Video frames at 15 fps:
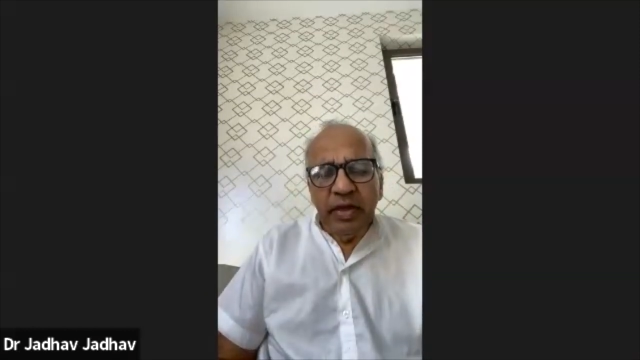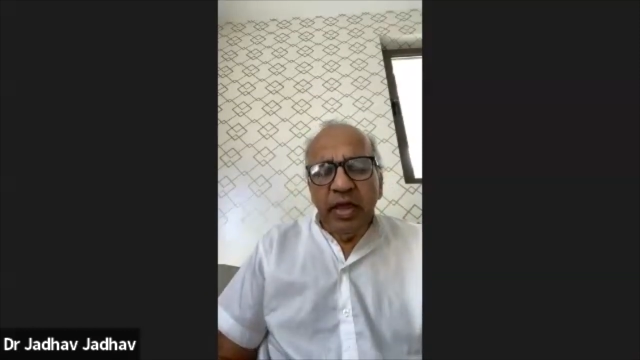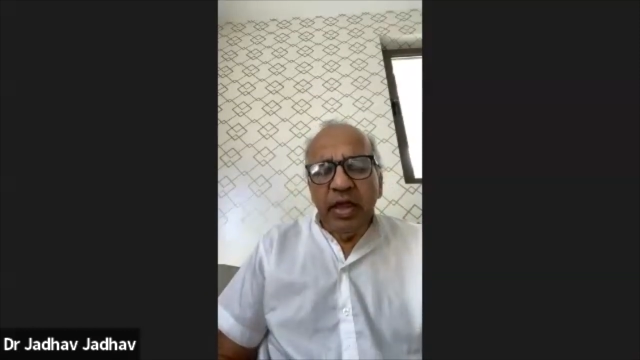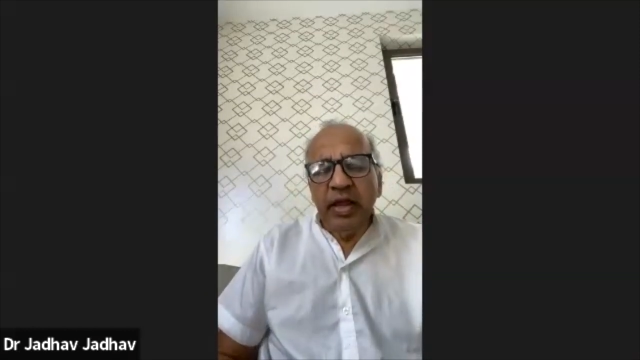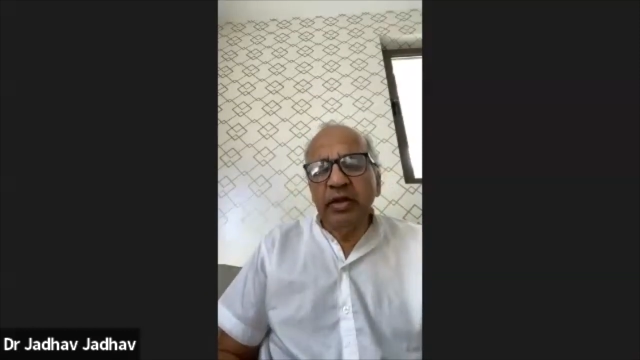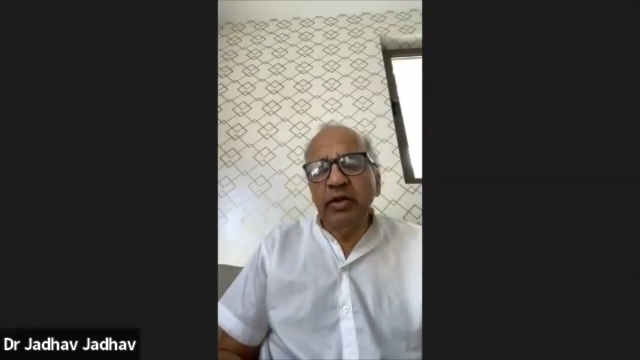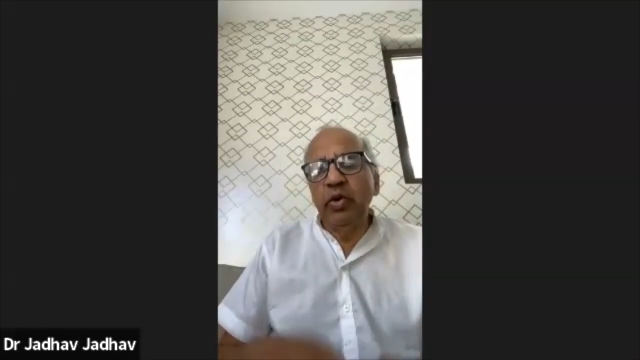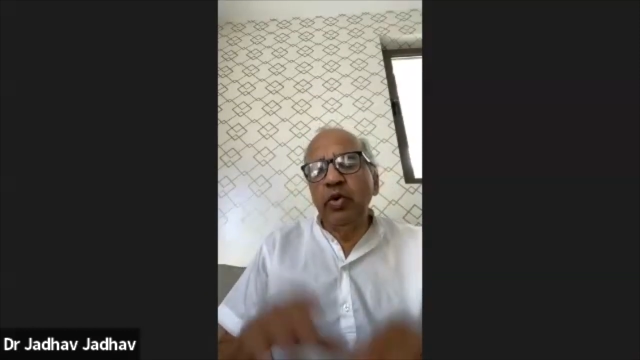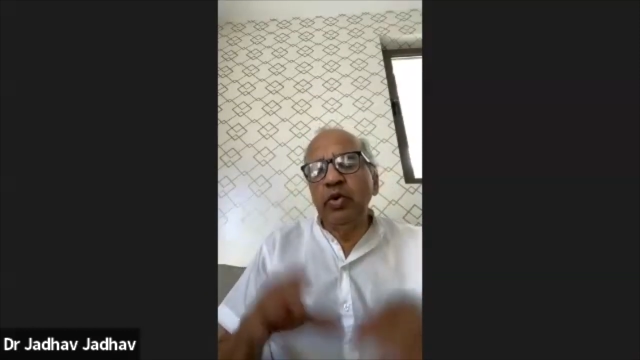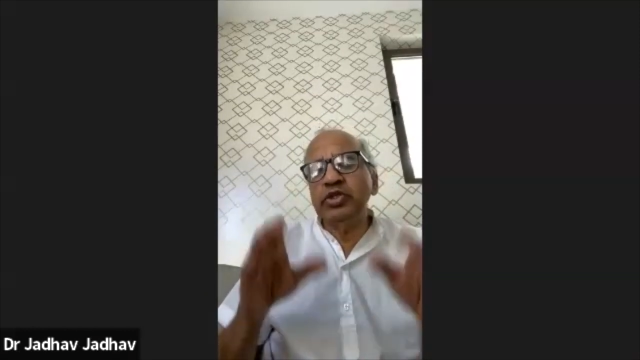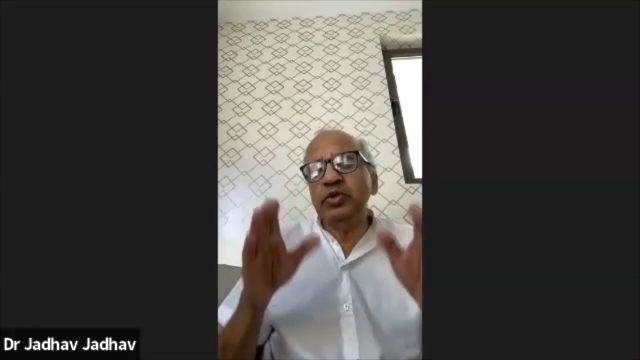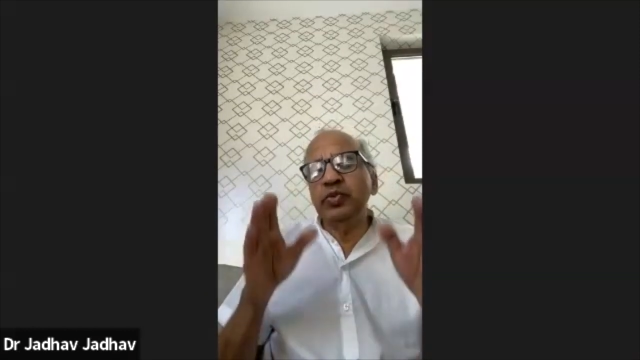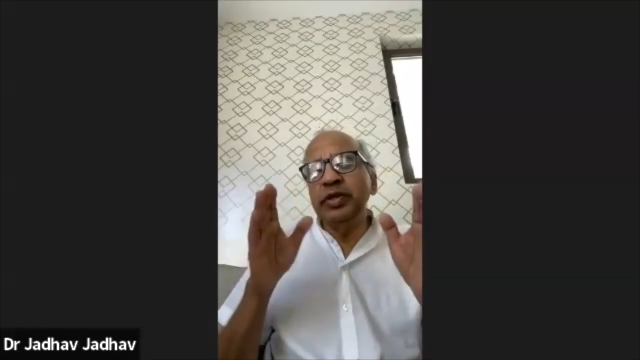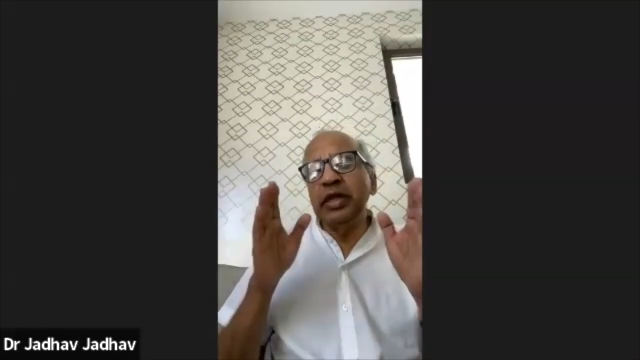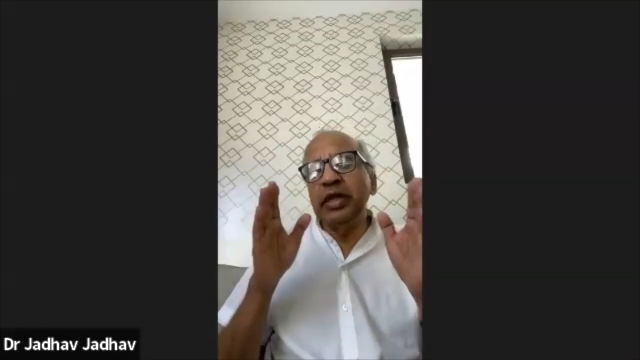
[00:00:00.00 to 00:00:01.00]
it
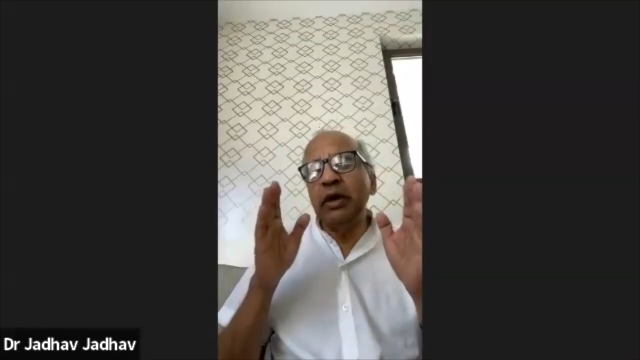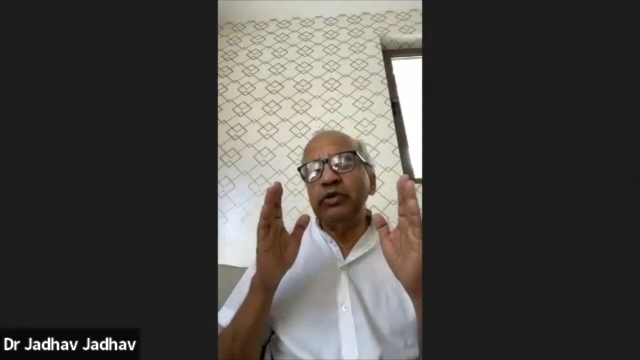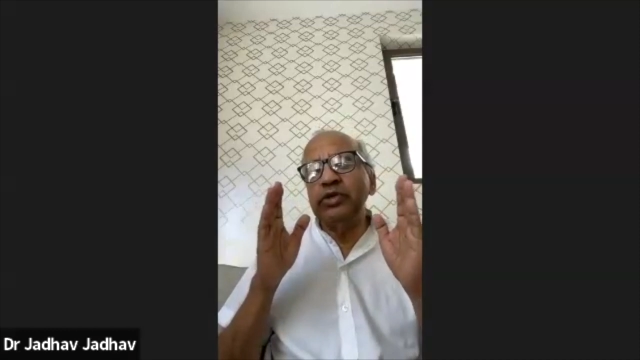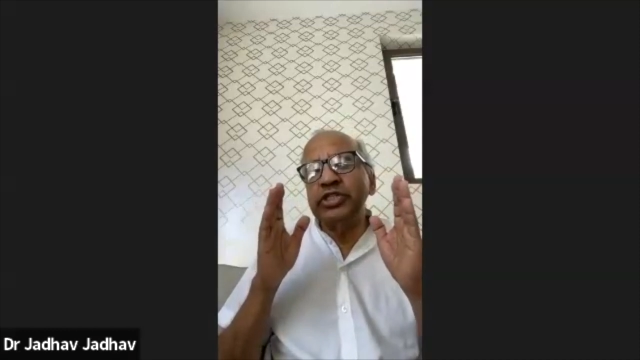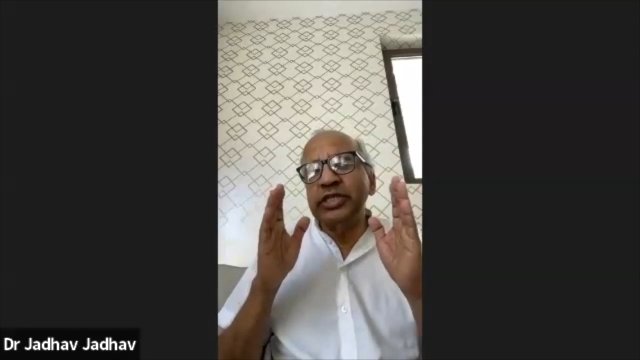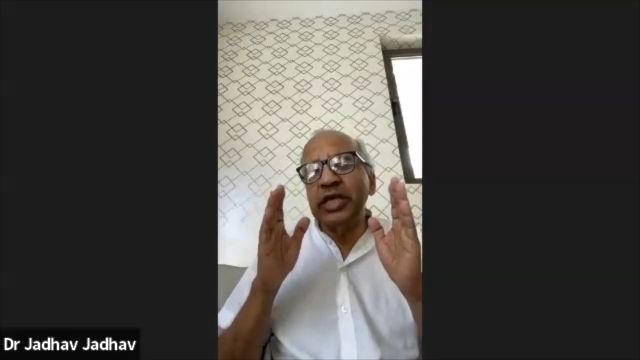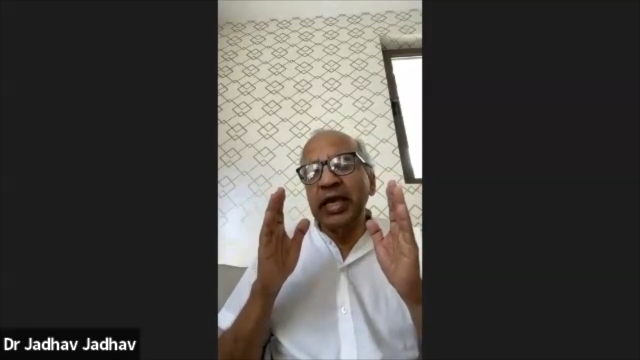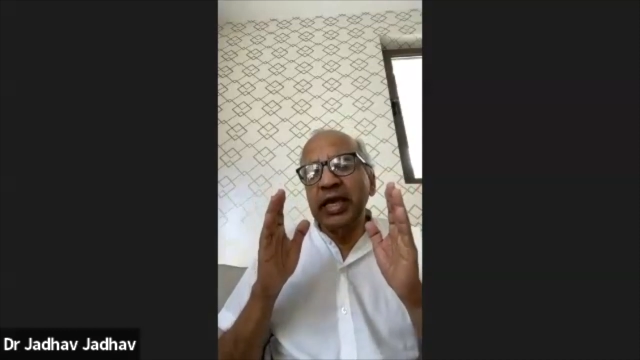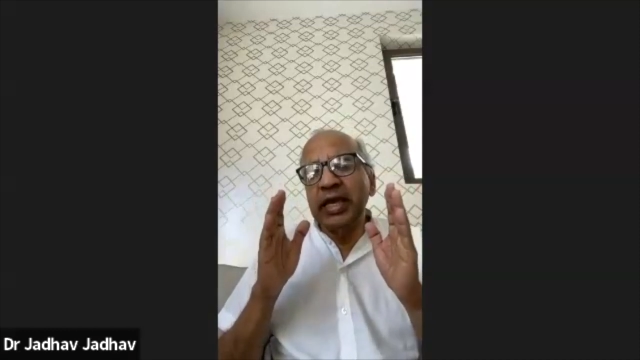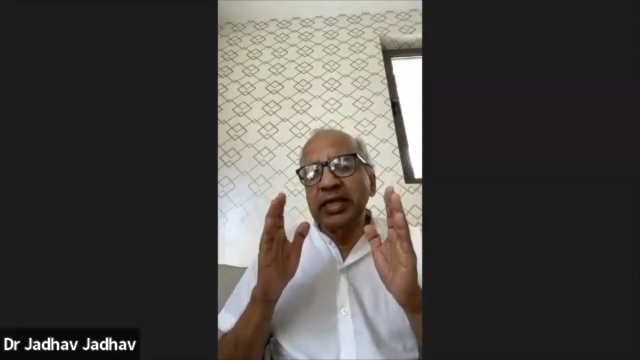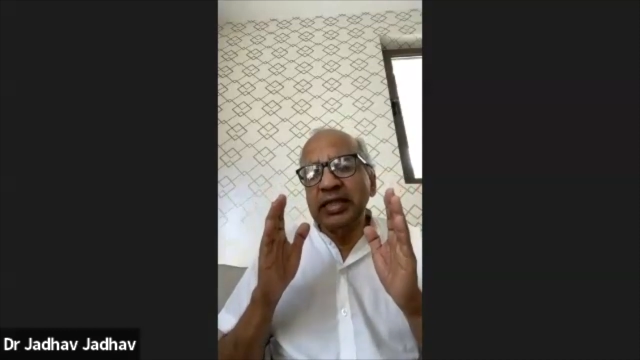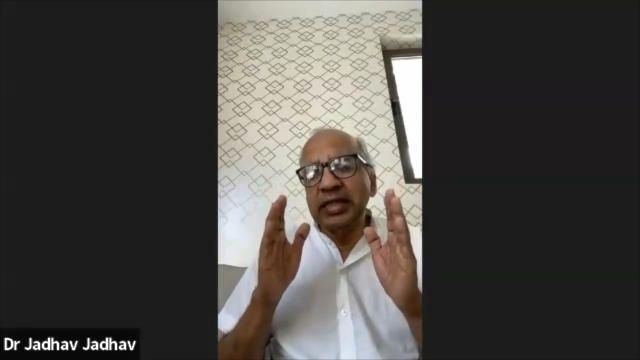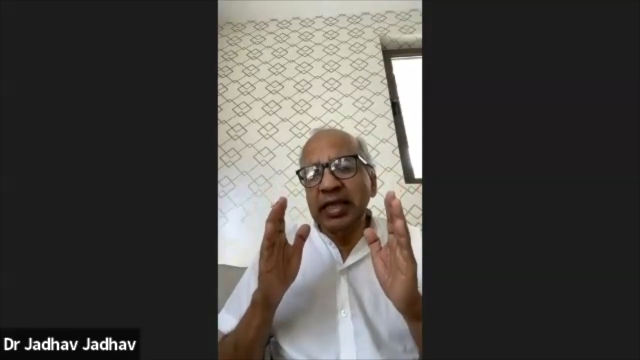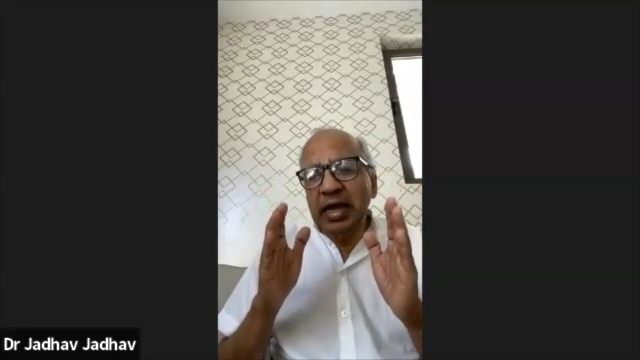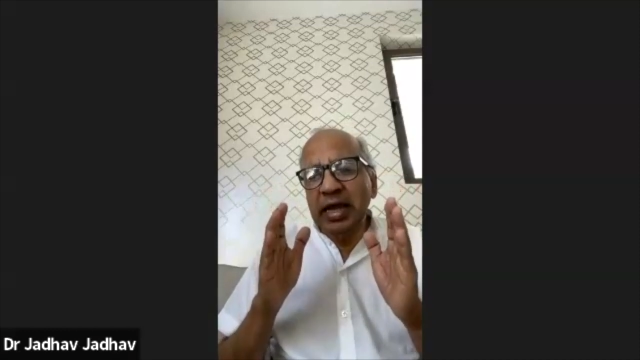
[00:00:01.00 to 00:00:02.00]
goes without
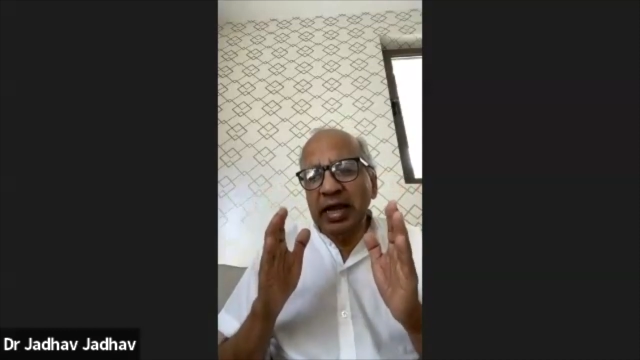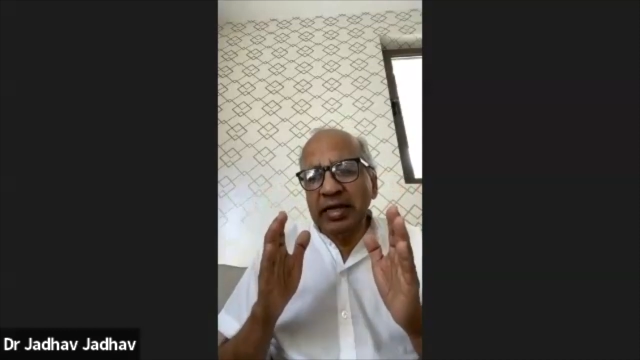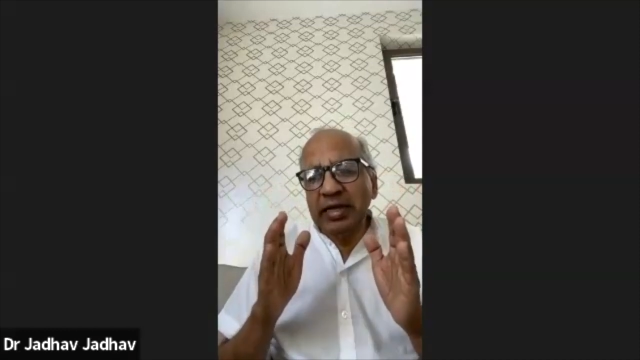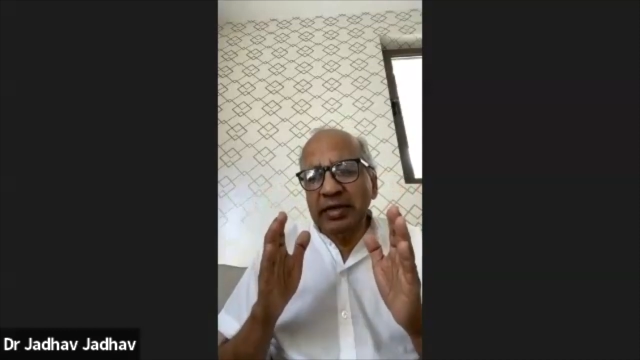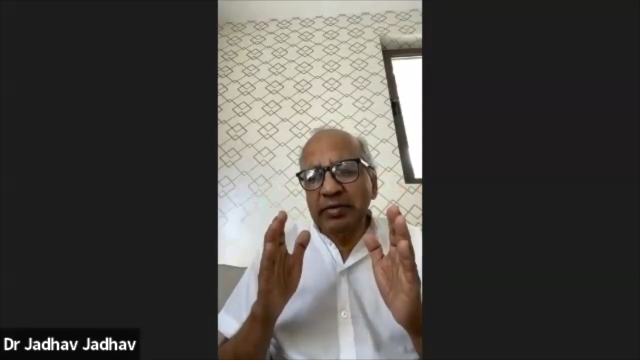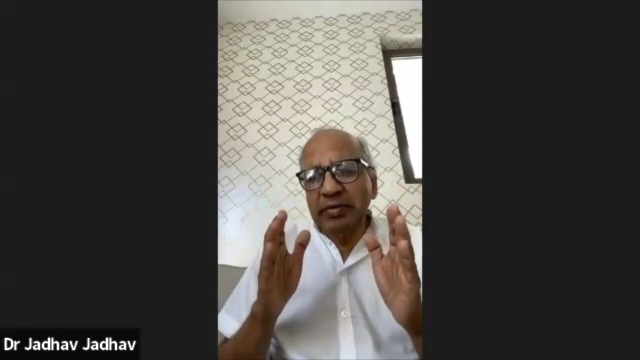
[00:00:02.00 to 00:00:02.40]
saying that